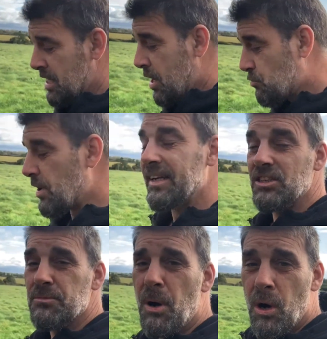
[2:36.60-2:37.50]

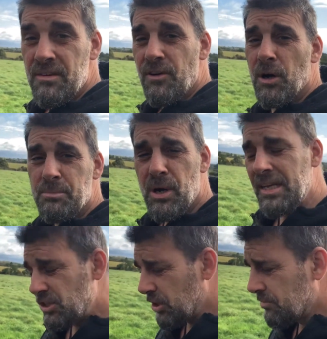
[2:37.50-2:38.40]
raised my
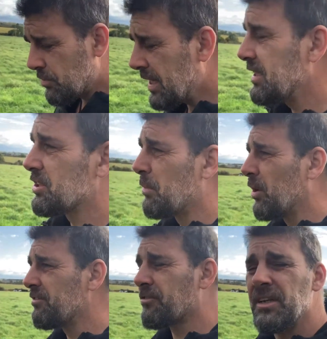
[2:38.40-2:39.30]
vibration, raised my
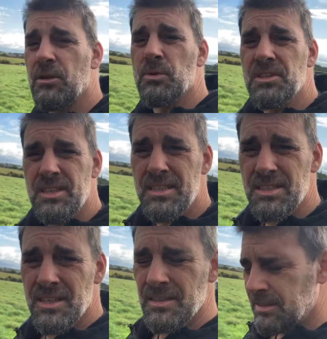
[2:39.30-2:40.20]

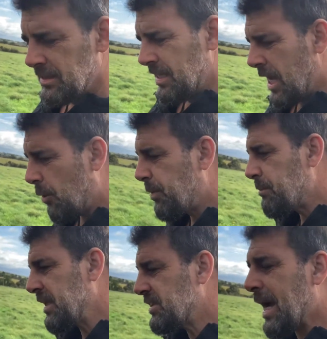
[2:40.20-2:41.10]
frequencies, helping
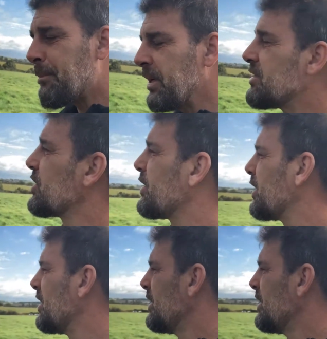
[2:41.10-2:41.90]
me tap into the